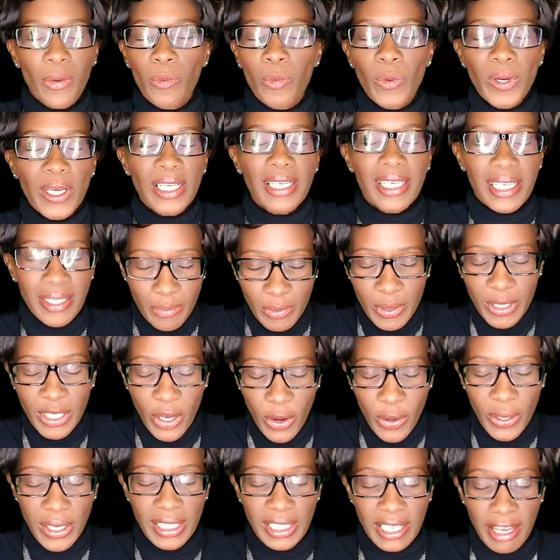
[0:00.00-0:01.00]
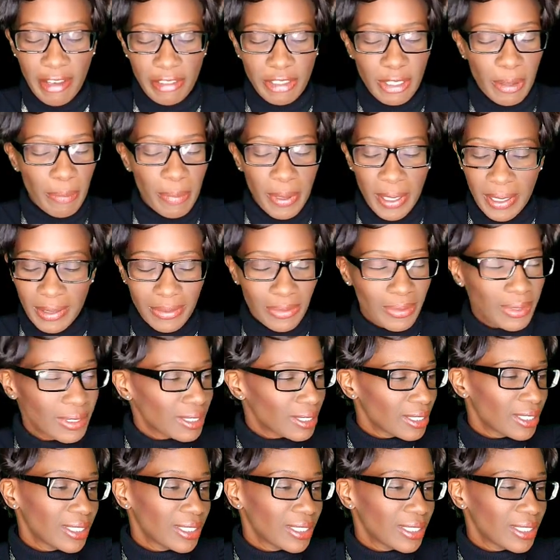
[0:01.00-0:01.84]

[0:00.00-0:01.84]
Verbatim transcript: we he, we know he loves her, but